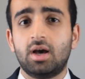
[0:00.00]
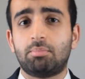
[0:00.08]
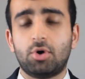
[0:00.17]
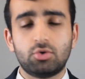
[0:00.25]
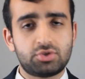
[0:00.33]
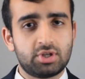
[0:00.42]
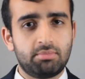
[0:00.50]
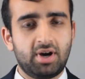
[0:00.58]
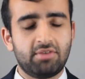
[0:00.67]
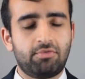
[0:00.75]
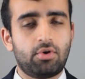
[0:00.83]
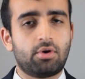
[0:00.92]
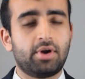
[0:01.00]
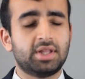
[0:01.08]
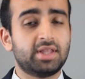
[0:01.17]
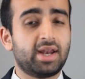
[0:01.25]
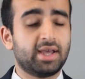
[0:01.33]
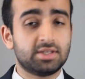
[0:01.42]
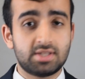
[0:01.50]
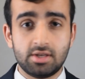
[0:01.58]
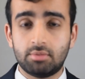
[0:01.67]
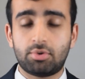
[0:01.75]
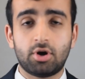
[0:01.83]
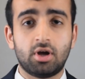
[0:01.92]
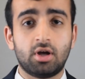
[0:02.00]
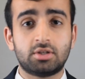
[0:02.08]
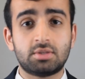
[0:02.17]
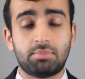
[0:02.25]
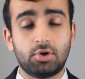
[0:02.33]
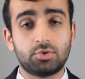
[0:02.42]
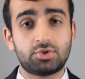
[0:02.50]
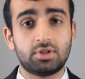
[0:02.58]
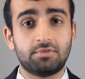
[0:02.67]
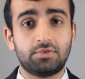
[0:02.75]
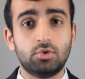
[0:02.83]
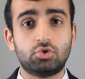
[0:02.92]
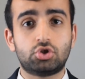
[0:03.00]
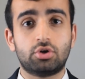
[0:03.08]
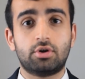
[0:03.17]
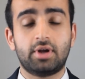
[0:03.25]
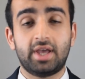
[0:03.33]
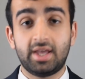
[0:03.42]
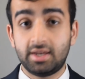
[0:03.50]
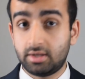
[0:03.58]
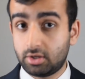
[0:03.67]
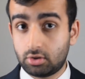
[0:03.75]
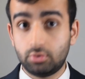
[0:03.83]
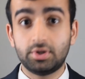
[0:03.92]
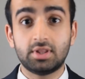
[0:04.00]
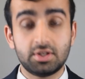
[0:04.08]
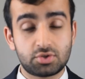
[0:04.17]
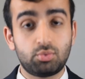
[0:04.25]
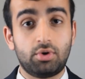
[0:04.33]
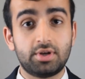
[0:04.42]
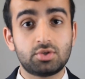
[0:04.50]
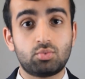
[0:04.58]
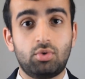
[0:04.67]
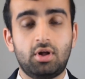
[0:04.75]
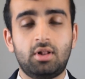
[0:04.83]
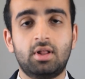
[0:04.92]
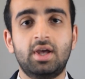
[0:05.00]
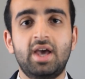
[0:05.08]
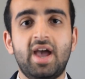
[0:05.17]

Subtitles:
posted by far and that I intend to post in the future, and including this one as well.